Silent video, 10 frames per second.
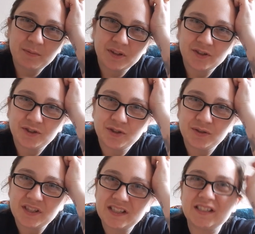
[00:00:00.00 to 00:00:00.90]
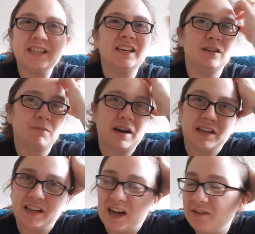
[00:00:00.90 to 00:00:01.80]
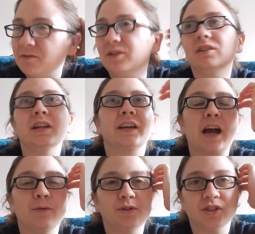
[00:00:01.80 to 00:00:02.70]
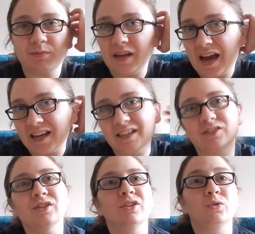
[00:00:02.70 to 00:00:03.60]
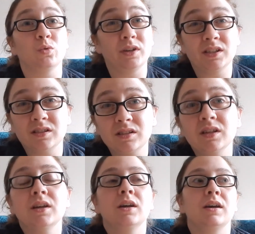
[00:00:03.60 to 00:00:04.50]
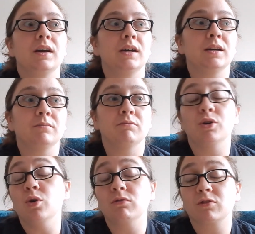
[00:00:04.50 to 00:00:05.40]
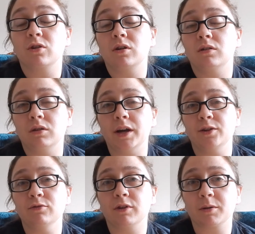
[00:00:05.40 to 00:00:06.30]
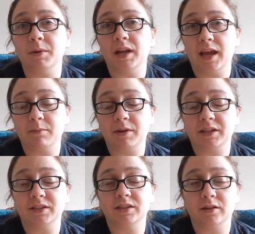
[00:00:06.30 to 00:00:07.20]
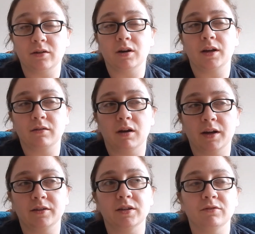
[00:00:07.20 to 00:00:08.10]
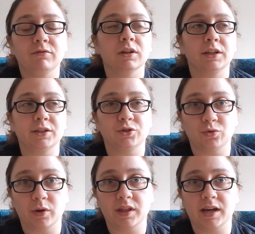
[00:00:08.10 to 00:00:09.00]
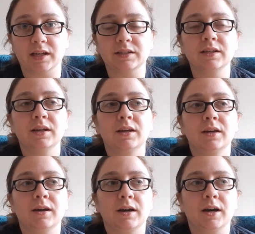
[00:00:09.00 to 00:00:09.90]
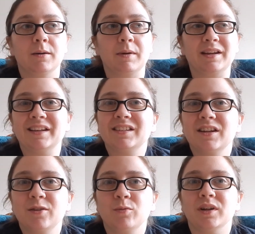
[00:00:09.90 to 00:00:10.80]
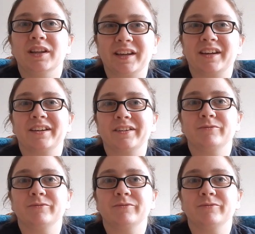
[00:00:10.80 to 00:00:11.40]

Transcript: put their 2 cents in about it. I feel like I would just be adding to the noise. But overall, I do recommend Handmaid's Tale. I did really enjoy that. And that's another one, like,